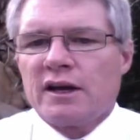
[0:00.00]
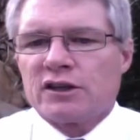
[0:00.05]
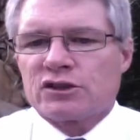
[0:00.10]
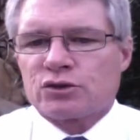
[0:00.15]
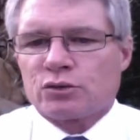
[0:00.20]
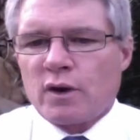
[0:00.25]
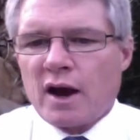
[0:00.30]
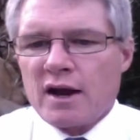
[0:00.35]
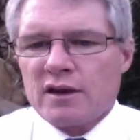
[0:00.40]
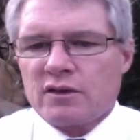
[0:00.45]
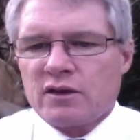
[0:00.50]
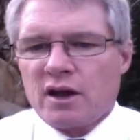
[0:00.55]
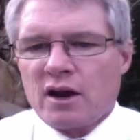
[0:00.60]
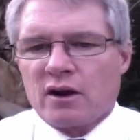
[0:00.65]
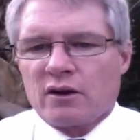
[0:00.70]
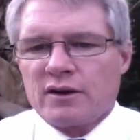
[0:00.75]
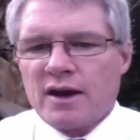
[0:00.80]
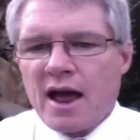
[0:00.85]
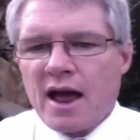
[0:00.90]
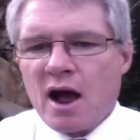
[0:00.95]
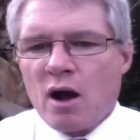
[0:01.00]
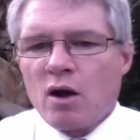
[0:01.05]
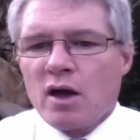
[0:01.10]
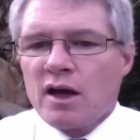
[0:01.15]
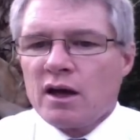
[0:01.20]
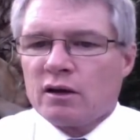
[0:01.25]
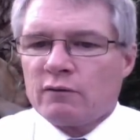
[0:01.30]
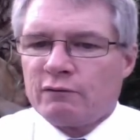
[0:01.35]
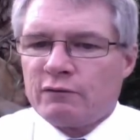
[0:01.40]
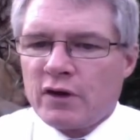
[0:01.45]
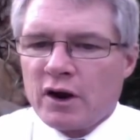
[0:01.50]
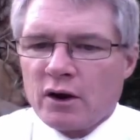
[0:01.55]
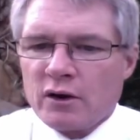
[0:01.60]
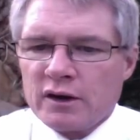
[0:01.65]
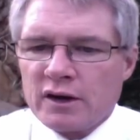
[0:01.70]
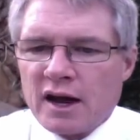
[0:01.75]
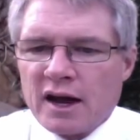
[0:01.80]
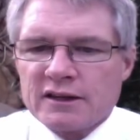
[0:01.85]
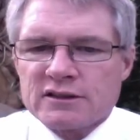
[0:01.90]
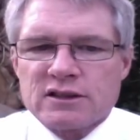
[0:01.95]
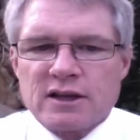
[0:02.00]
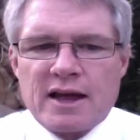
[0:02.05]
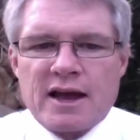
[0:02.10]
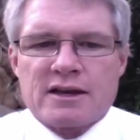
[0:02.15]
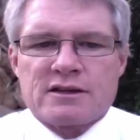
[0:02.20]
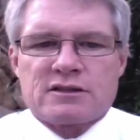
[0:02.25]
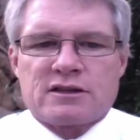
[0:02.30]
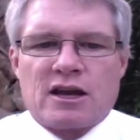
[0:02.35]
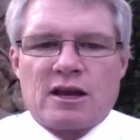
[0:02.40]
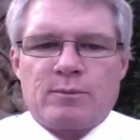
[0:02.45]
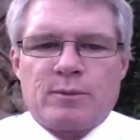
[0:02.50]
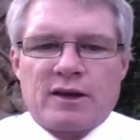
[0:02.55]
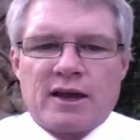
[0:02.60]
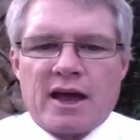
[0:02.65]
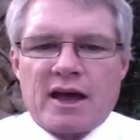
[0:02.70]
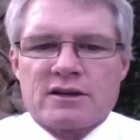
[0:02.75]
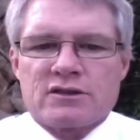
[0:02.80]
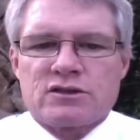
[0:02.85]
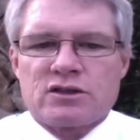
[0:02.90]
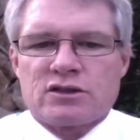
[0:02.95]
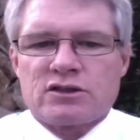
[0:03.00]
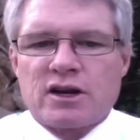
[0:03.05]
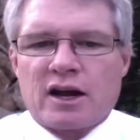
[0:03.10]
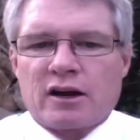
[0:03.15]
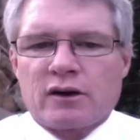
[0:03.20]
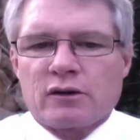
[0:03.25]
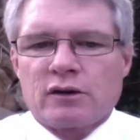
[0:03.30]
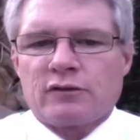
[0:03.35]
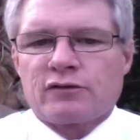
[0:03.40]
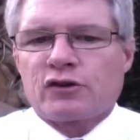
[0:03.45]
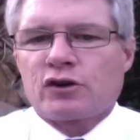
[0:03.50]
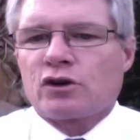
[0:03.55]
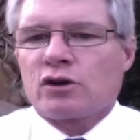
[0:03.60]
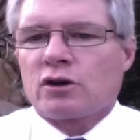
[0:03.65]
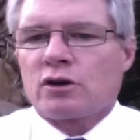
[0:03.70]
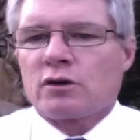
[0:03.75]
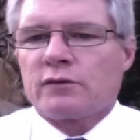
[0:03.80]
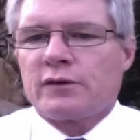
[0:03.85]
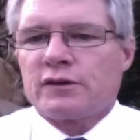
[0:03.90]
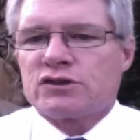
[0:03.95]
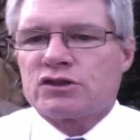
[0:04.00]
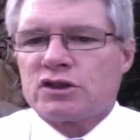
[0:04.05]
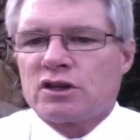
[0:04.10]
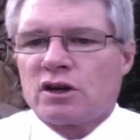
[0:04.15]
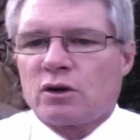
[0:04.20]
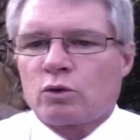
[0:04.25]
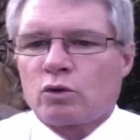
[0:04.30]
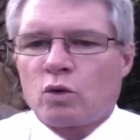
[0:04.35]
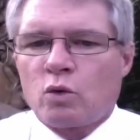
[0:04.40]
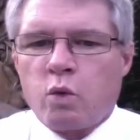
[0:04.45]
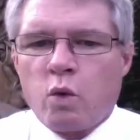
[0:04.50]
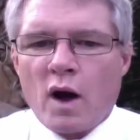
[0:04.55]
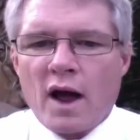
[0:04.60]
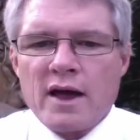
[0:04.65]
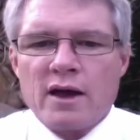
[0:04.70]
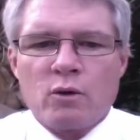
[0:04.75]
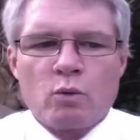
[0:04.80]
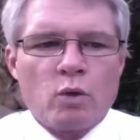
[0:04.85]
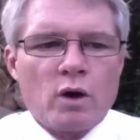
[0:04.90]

it's right there. Now, very nice landscaping, has the decorative curb. It's in a quiet,